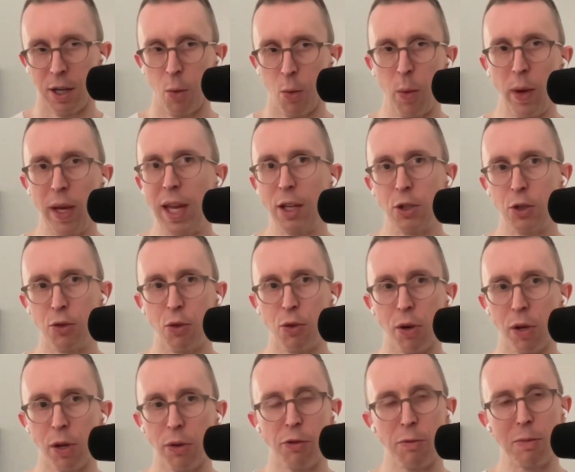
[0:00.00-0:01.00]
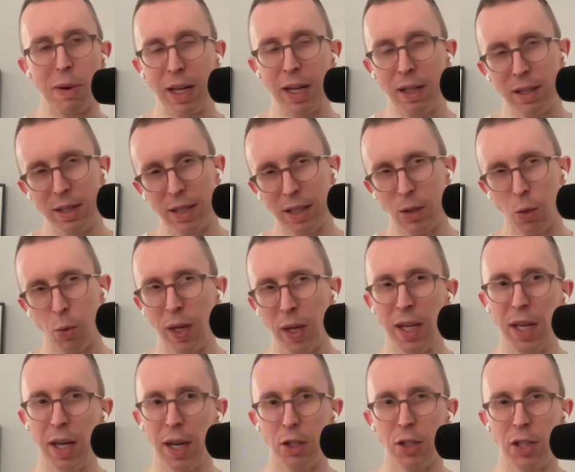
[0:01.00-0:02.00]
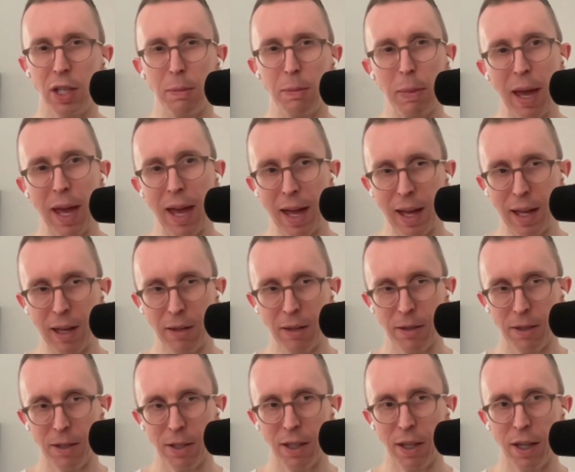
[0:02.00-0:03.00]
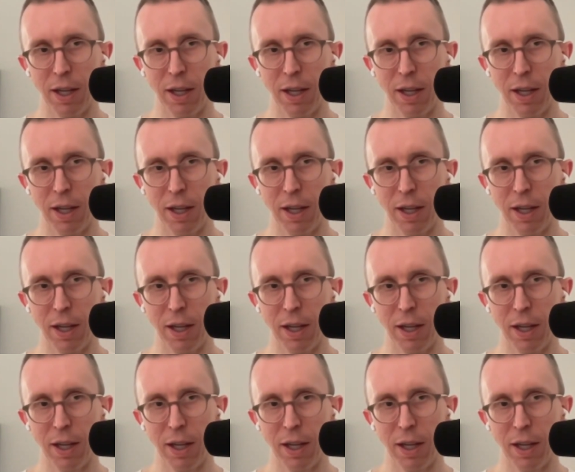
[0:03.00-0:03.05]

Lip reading: we get stronger from anything that we can actually bear. Yeah.